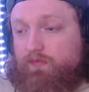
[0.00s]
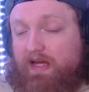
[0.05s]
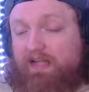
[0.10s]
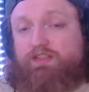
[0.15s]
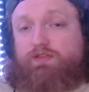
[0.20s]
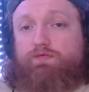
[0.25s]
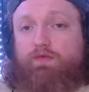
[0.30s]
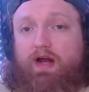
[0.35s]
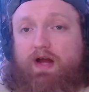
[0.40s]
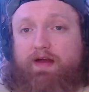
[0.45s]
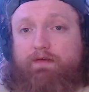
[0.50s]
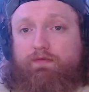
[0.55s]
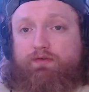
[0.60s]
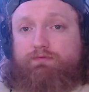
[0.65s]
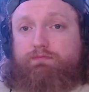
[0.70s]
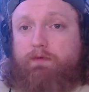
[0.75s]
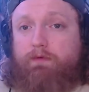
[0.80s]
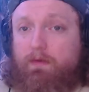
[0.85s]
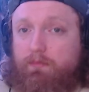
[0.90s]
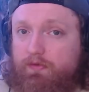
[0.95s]
that
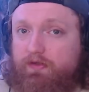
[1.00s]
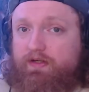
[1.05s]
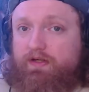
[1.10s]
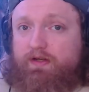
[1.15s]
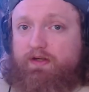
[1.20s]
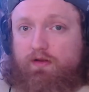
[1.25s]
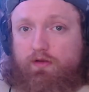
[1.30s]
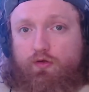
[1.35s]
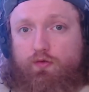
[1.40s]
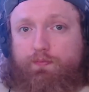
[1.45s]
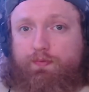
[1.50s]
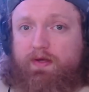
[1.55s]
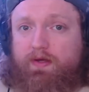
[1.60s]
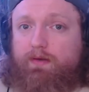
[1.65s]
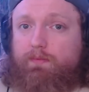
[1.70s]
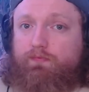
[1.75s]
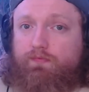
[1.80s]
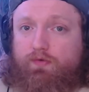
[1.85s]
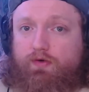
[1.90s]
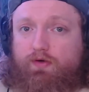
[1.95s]
survivor's probably going to loop
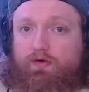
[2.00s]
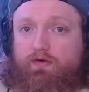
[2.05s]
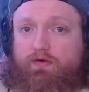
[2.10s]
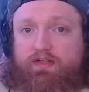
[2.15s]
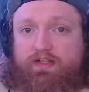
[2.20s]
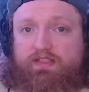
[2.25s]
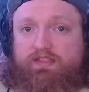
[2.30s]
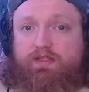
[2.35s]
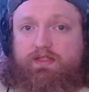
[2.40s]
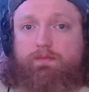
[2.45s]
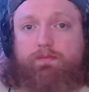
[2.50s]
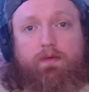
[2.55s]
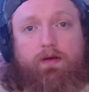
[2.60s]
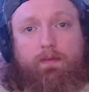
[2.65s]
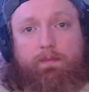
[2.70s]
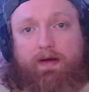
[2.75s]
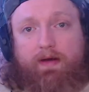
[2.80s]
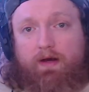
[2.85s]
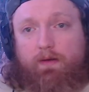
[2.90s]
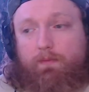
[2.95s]
him for a decent
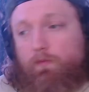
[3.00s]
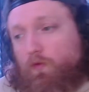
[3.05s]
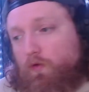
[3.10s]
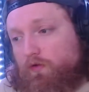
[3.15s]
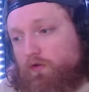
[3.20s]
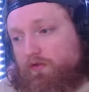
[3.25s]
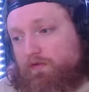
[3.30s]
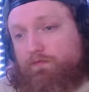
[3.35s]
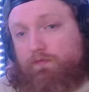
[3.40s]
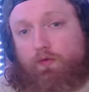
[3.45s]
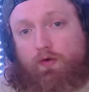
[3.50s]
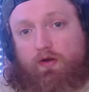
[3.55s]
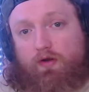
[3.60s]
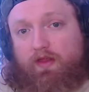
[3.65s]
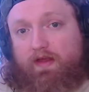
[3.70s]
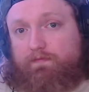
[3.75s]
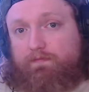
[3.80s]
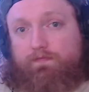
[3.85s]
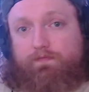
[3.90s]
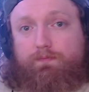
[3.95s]
amount more than for
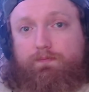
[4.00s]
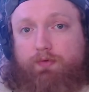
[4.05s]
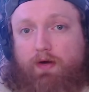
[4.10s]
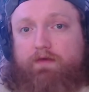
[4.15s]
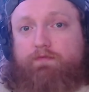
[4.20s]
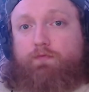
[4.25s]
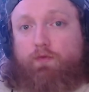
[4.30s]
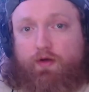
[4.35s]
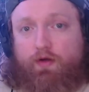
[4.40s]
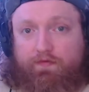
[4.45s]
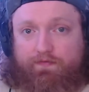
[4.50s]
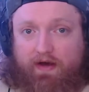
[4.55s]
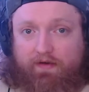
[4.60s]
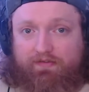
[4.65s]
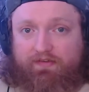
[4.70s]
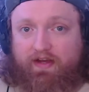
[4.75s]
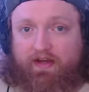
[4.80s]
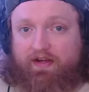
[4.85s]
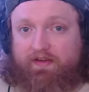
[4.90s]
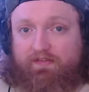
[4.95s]
like probably
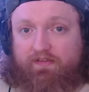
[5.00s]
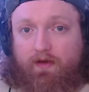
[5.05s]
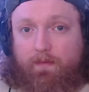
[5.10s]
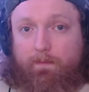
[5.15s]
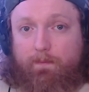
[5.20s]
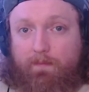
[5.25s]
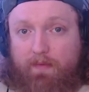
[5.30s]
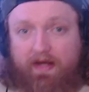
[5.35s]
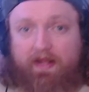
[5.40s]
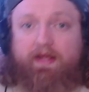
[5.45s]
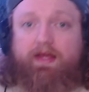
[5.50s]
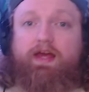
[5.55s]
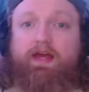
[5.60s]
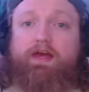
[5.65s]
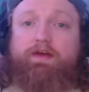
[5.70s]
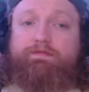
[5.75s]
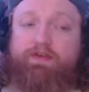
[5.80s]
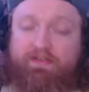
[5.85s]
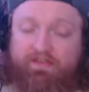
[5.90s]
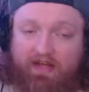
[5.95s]
45 seconds to a minute
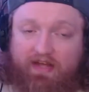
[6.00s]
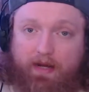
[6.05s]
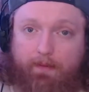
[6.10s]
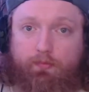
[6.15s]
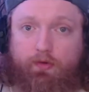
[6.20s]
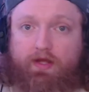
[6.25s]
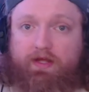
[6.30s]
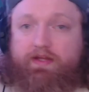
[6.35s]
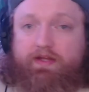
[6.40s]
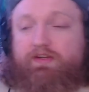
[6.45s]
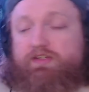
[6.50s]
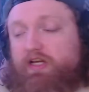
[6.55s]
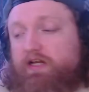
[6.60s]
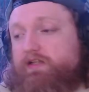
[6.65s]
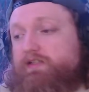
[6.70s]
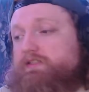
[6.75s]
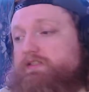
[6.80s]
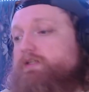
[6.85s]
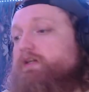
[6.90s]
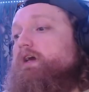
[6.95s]
if he's not breaking
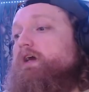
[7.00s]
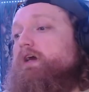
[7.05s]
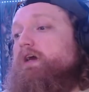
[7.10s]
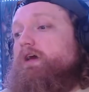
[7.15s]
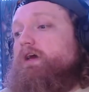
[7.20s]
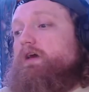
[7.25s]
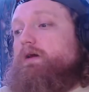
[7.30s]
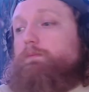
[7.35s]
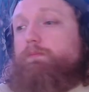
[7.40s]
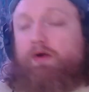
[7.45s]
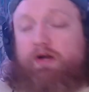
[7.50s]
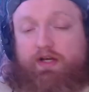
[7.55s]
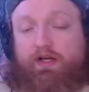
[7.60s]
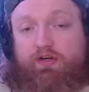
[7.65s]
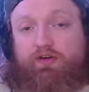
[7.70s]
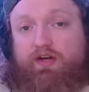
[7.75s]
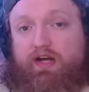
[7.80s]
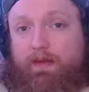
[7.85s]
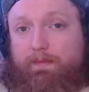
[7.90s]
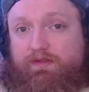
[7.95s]
chase. But
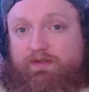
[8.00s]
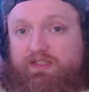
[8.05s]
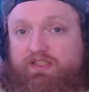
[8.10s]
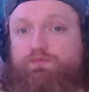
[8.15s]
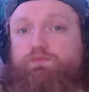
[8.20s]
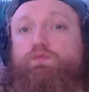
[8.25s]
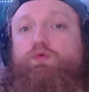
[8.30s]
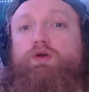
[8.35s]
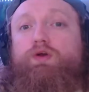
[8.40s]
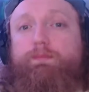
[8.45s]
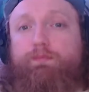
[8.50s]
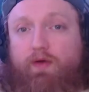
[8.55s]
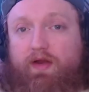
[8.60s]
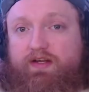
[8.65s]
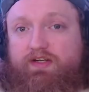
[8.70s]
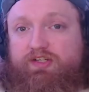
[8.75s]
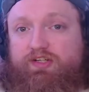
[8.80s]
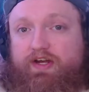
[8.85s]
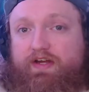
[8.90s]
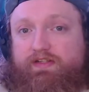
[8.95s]
a good nemesis would
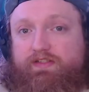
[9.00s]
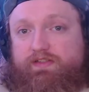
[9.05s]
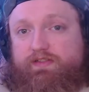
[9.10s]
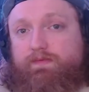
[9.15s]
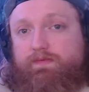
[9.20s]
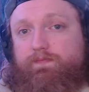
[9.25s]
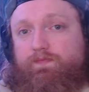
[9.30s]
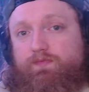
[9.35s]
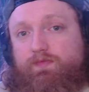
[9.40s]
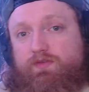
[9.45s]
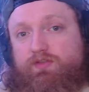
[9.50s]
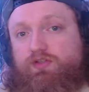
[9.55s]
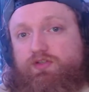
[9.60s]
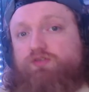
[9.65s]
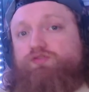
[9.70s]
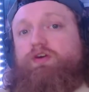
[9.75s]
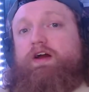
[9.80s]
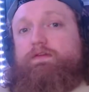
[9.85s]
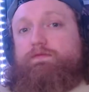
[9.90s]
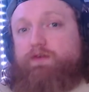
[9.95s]
break chase
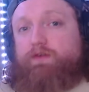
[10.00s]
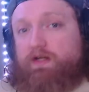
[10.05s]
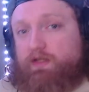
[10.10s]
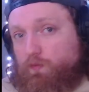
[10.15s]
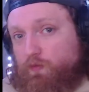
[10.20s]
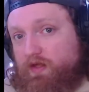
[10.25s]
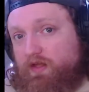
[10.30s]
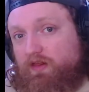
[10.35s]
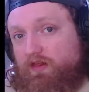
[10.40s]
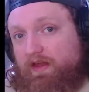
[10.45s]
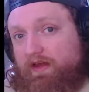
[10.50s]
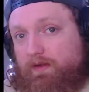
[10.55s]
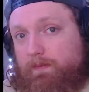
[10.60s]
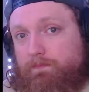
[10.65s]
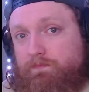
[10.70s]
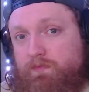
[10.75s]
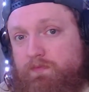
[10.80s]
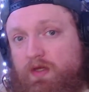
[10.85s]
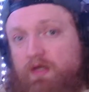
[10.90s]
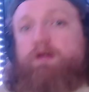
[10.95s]
to try and find the weak
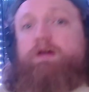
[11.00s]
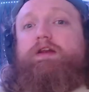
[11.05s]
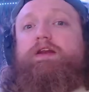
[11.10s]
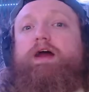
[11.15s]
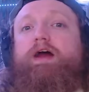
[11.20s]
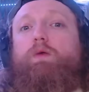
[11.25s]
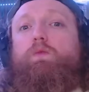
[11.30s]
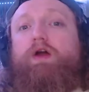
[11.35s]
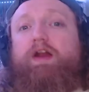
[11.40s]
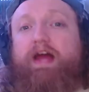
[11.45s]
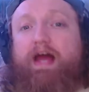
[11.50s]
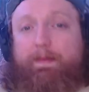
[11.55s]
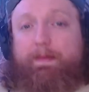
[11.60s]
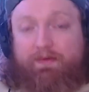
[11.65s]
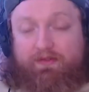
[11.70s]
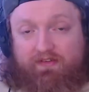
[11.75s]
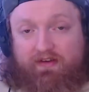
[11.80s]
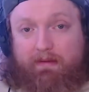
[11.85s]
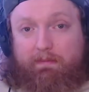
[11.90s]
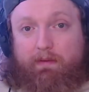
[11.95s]
link. Now, what
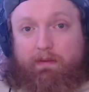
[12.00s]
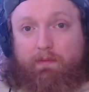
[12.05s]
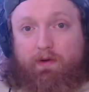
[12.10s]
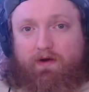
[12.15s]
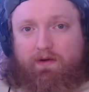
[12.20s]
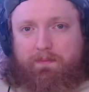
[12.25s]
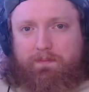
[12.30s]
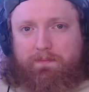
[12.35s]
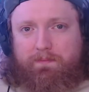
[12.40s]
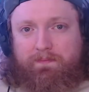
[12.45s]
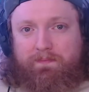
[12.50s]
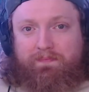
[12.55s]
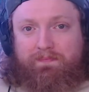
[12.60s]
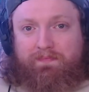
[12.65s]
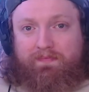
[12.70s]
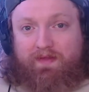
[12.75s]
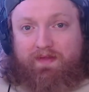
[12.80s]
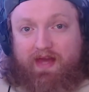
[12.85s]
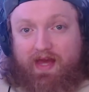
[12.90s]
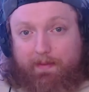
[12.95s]
happens in MMR?
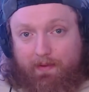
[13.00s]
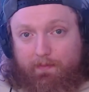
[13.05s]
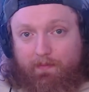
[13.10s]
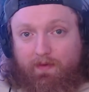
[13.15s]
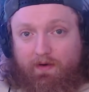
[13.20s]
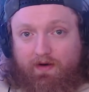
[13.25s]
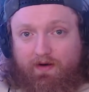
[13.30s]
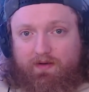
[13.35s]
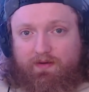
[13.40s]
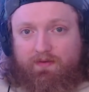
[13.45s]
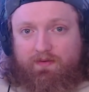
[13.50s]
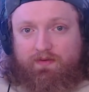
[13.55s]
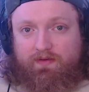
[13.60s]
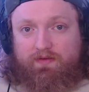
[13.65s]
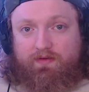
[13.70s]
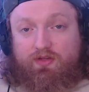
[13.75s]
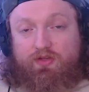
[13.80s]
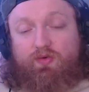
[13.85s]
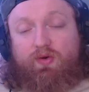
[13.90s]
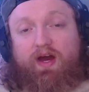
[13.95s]
MMR,
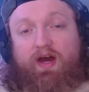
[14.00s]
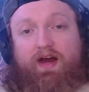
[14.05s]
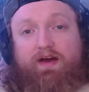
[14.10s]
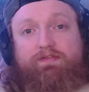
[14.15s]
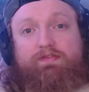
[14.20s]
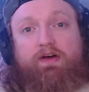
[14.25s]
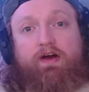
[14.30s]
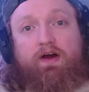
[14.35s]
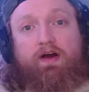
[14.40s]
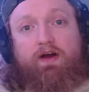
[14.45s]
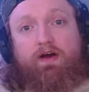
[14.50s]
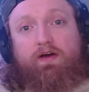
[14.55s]
you have